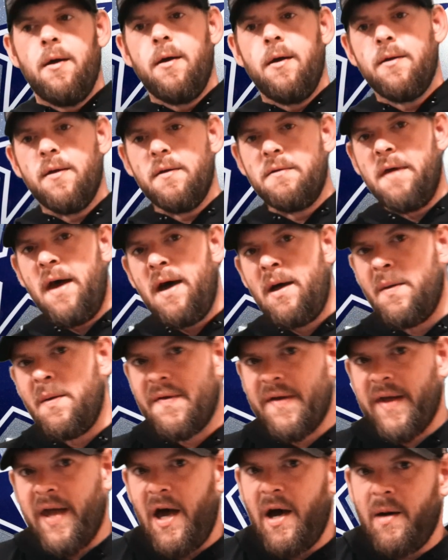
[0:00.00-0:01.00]
the
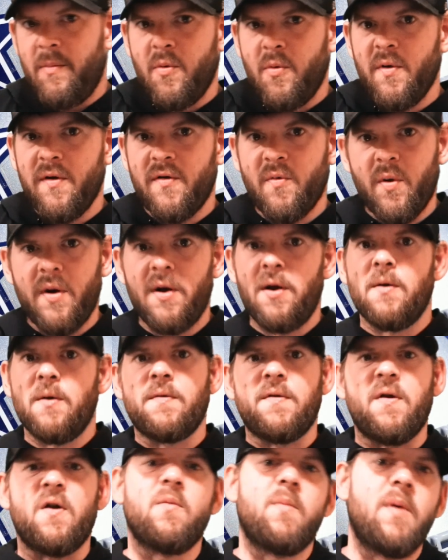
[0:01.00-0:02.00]
Dallas Cowboys, we're
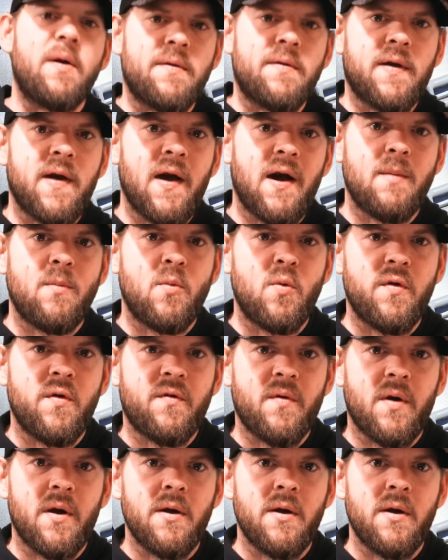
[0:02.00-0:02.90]
here to talk about the Cowboys,